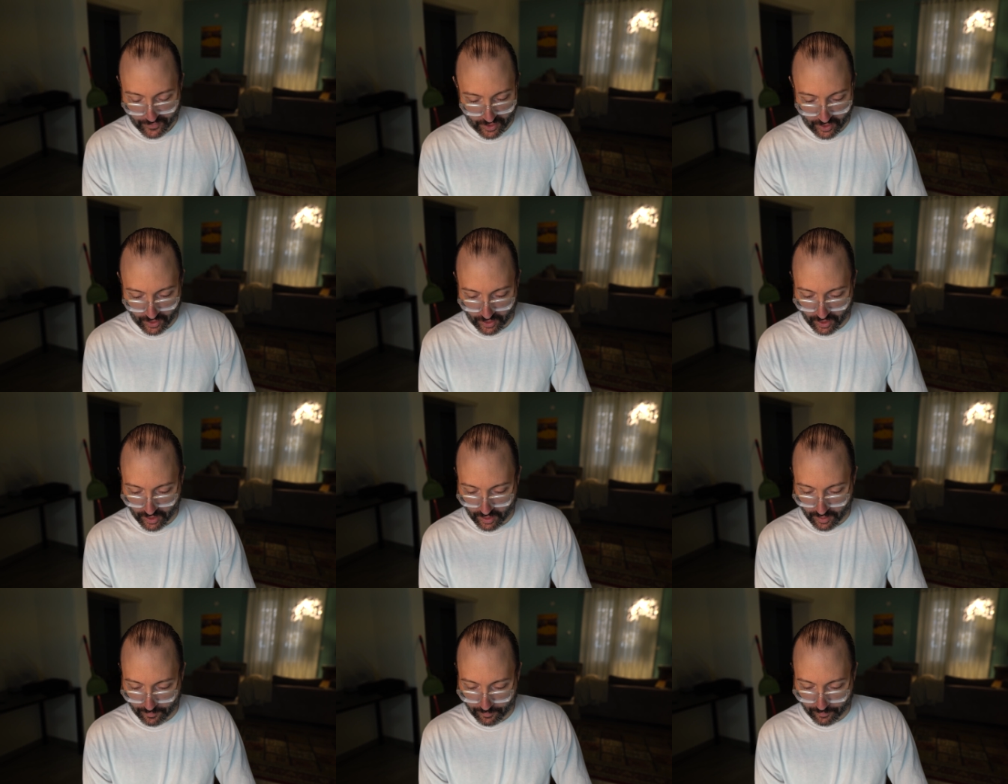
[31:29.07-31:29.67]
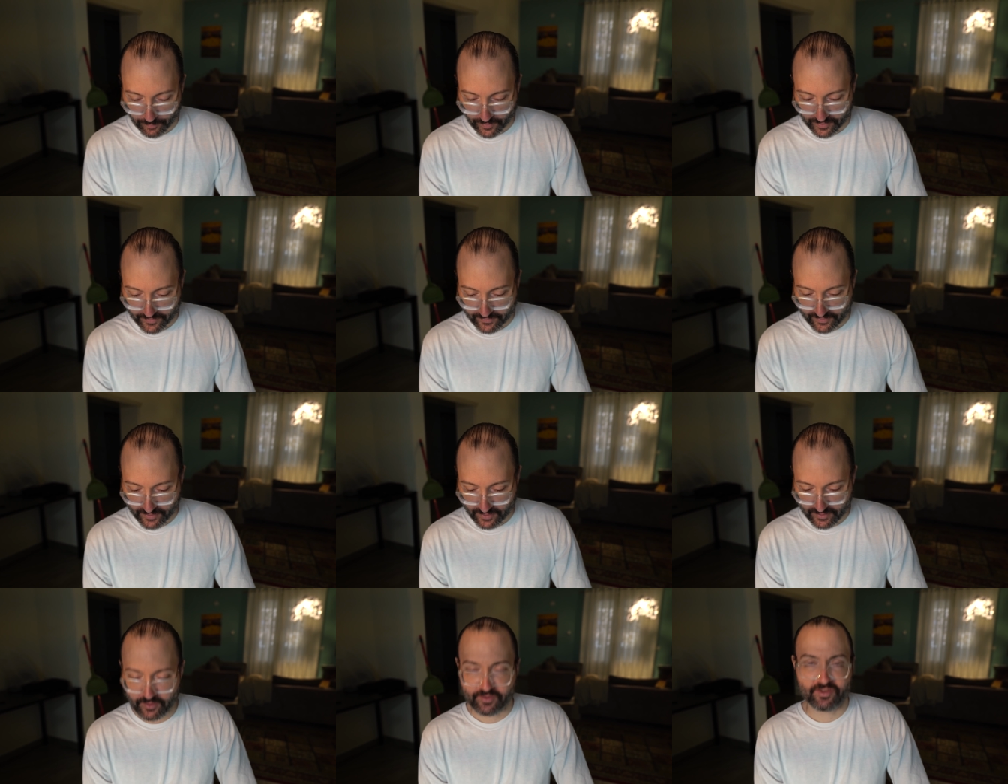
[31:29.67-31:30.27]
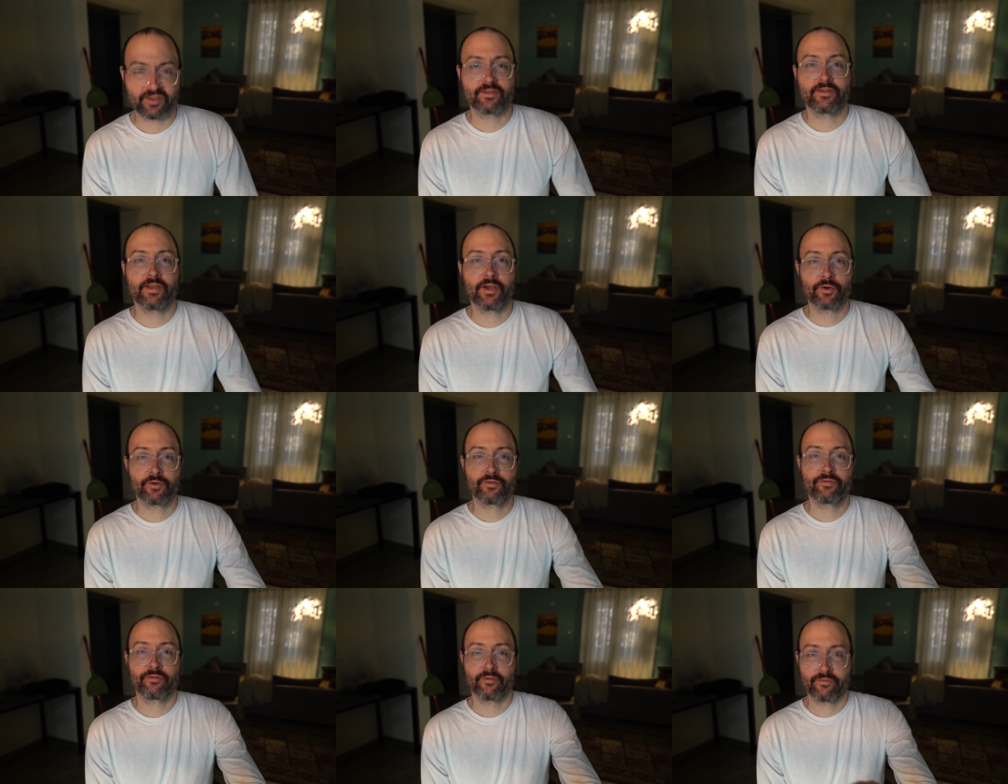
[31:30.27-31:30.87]
Let's see, is it
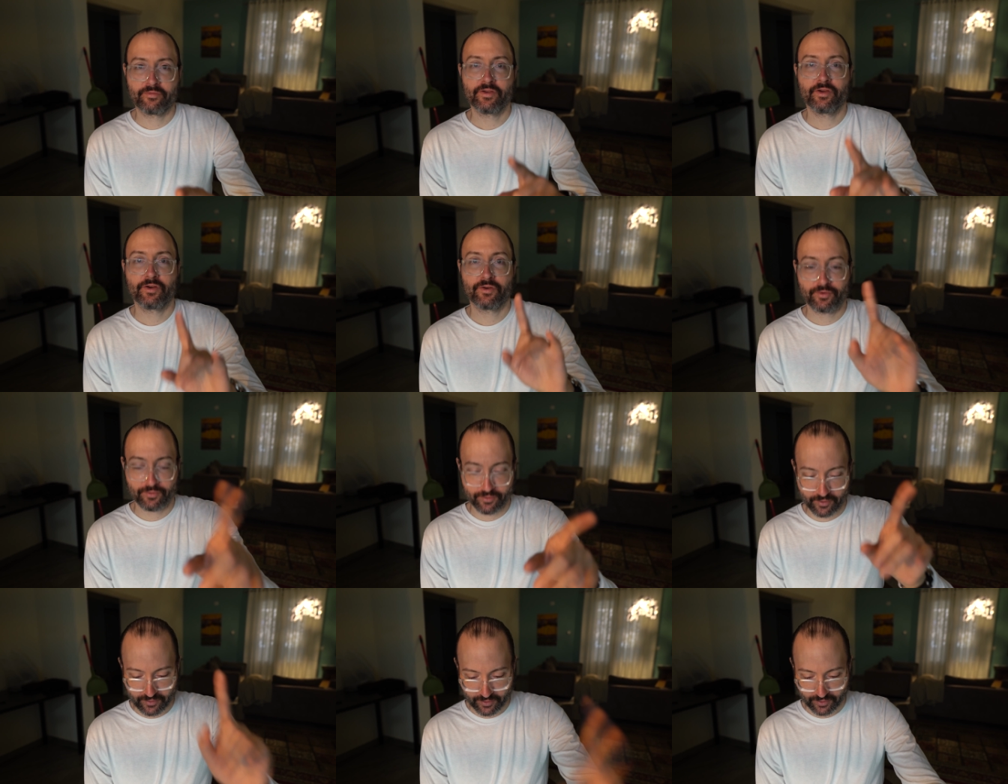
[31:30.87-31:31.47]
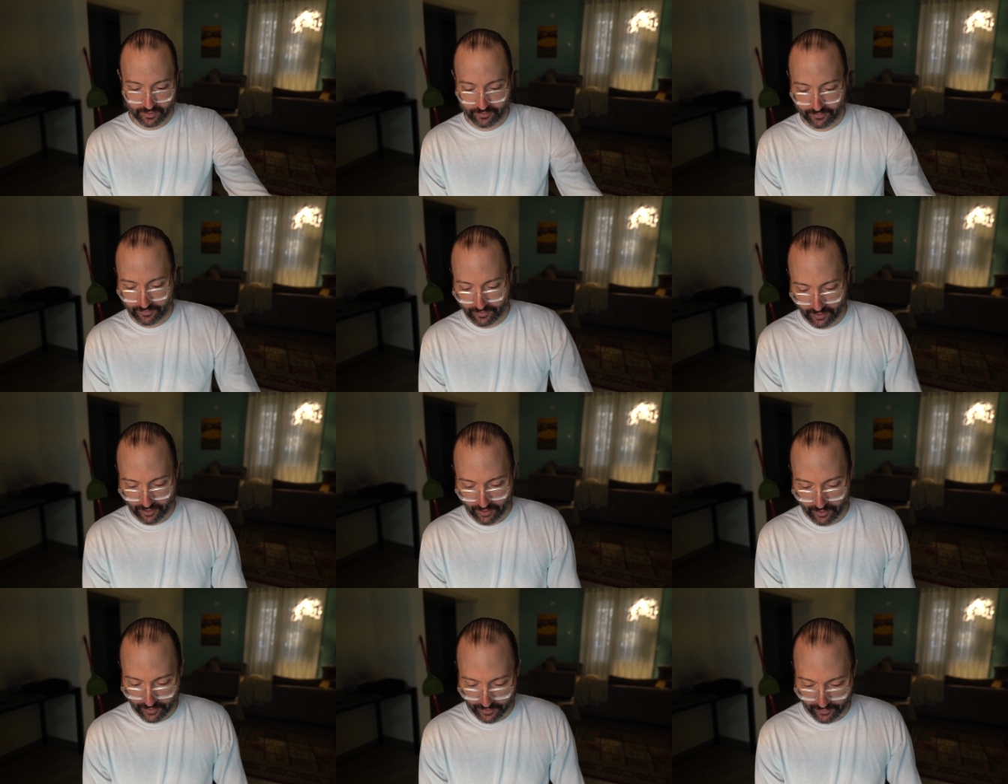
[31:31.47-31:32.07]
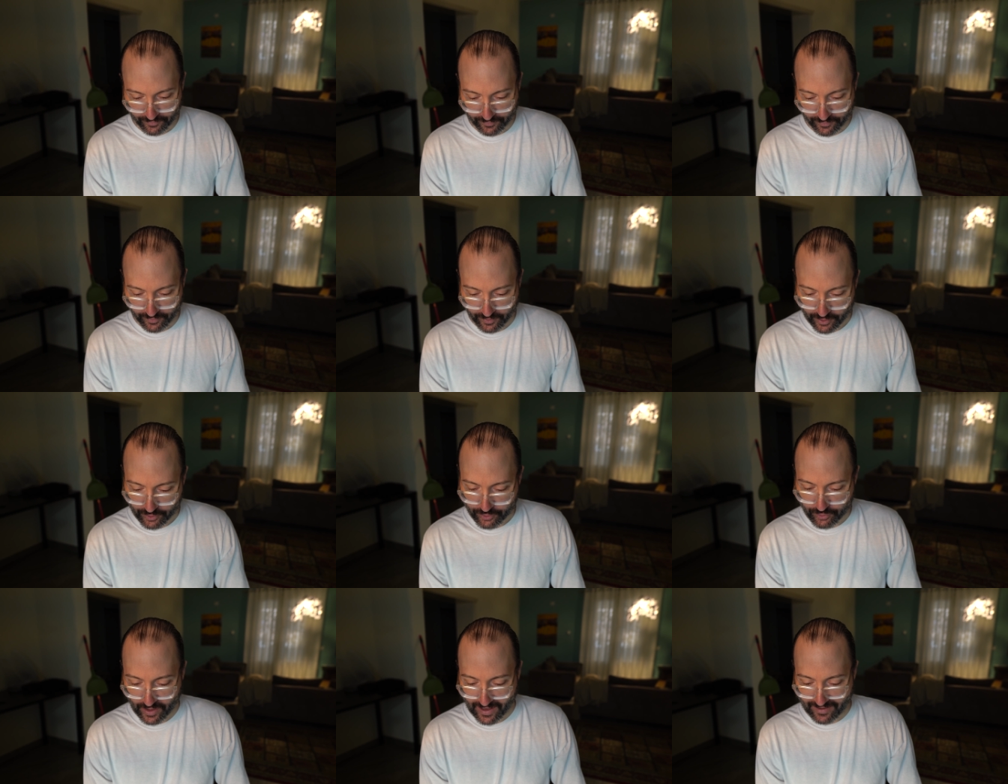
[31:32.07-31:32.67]
Tears for Fears, I think is the artist.
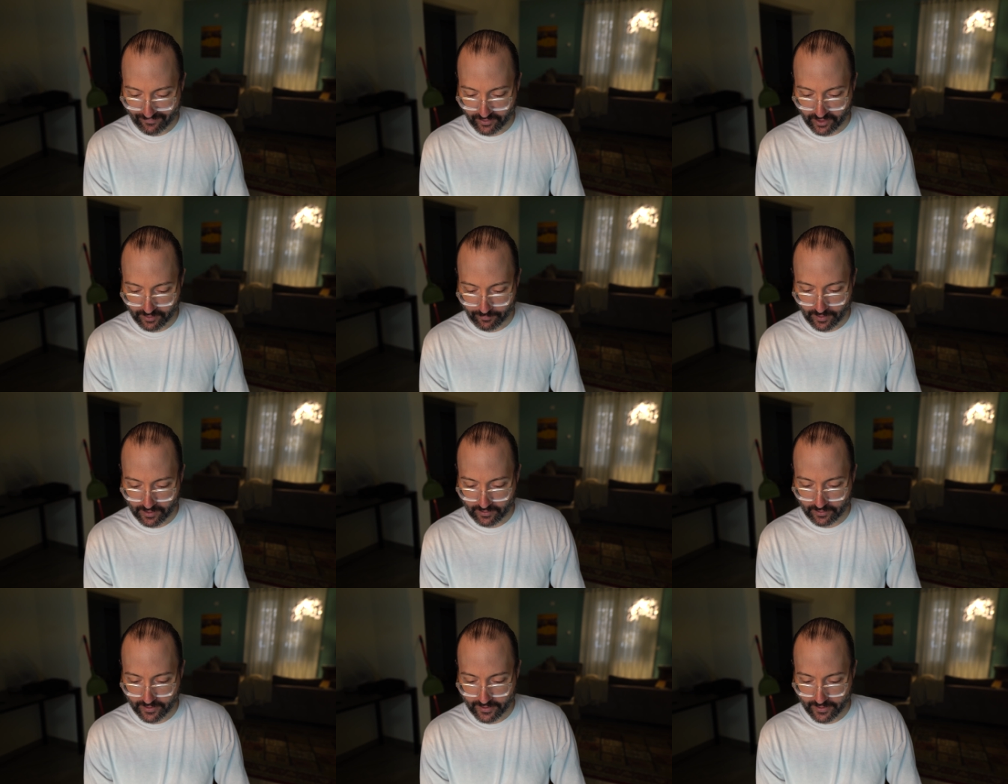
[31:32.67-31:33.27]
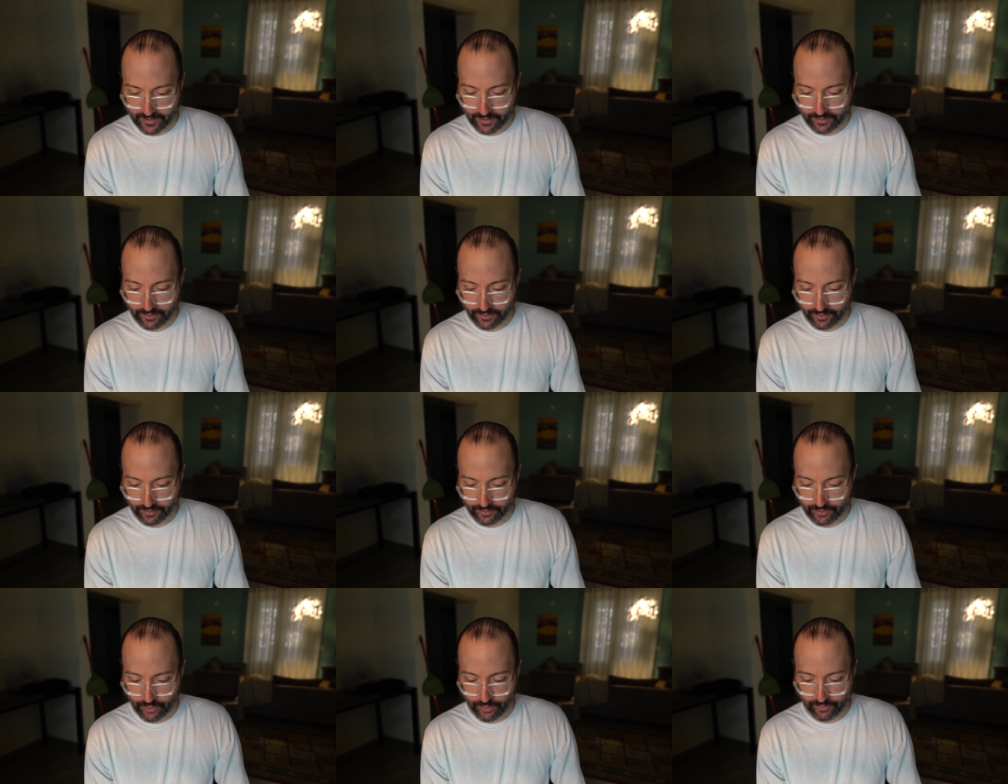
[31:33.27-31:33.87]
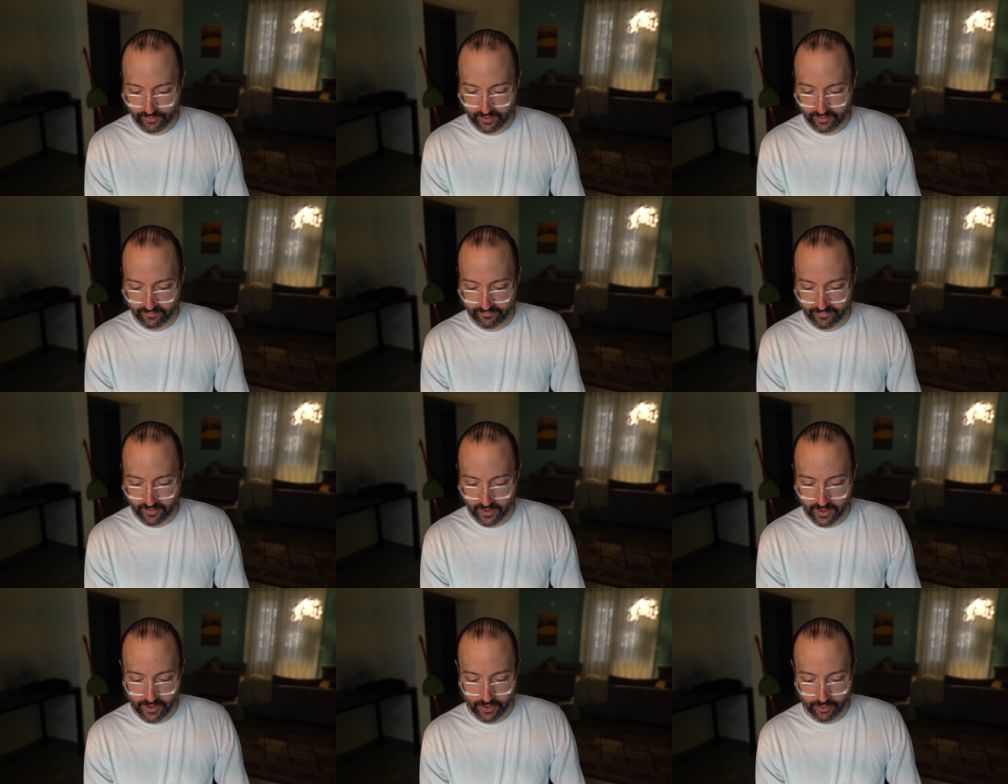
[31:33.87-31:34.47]
Traveling by land, using
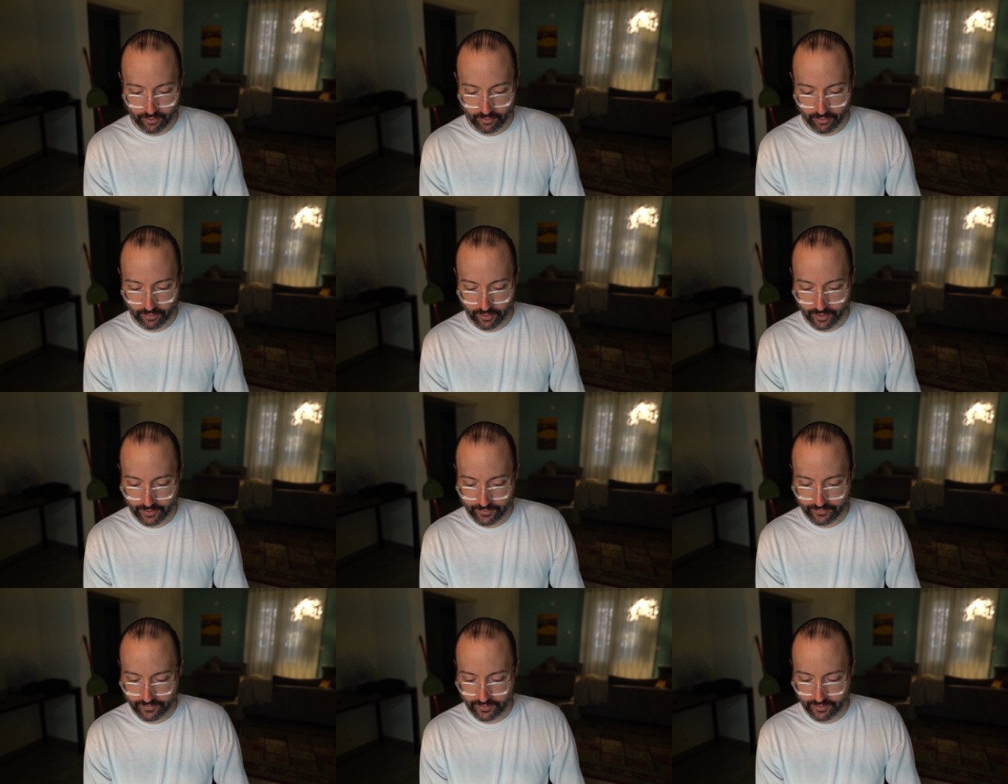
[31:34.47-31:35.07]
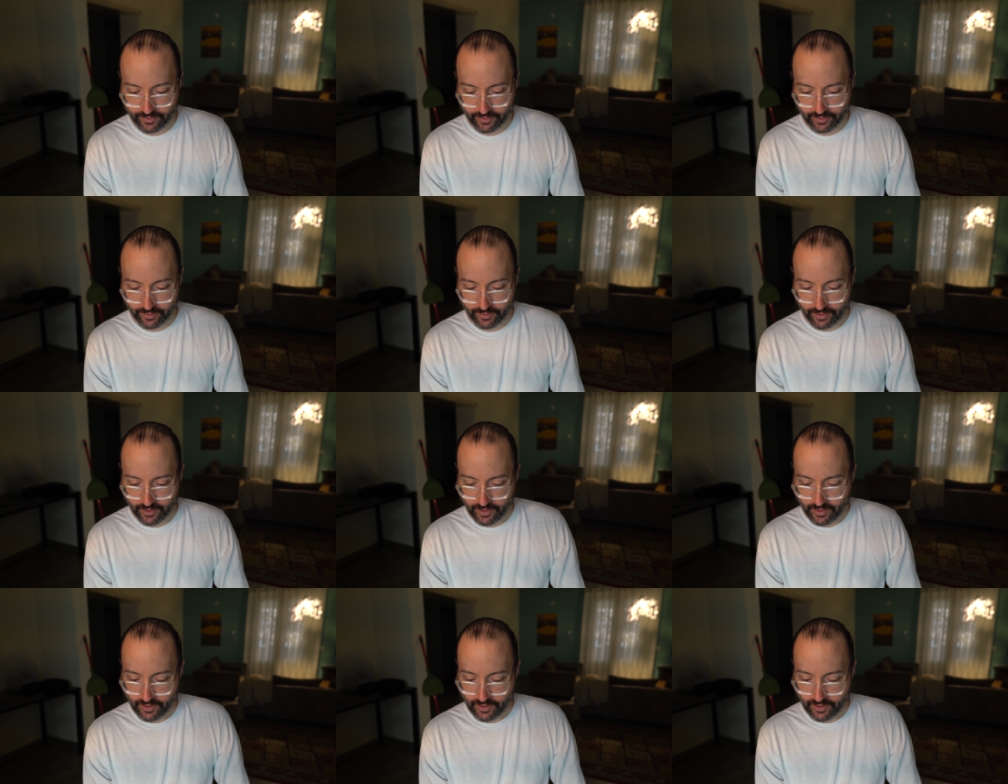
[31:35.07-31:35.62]
fire or hunting.